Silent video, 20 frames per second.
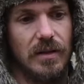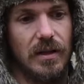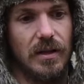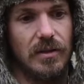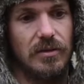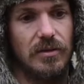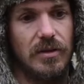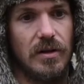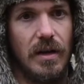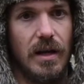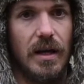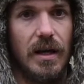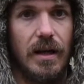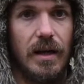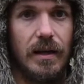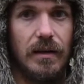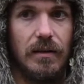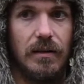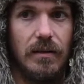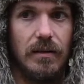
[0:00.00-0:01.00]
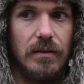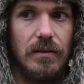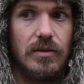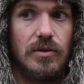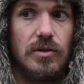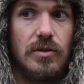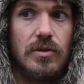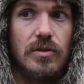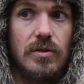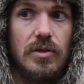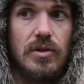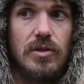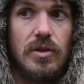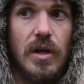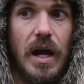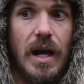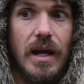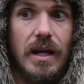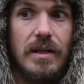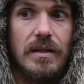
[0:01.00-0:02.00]
I
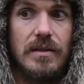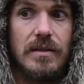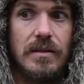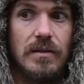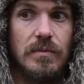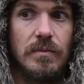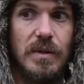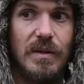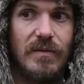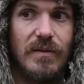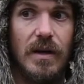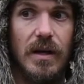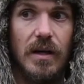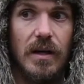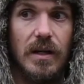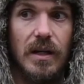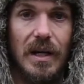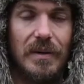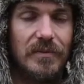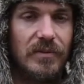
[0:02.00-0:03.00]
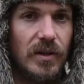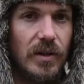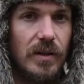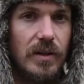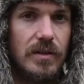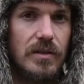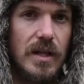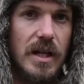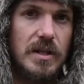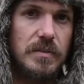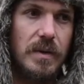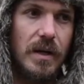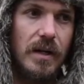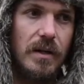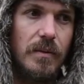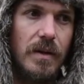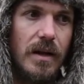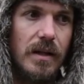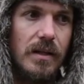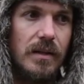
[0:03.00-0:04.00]
tried to be very upfront and transparent
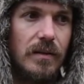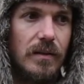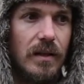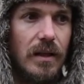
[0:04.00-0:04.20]
about it.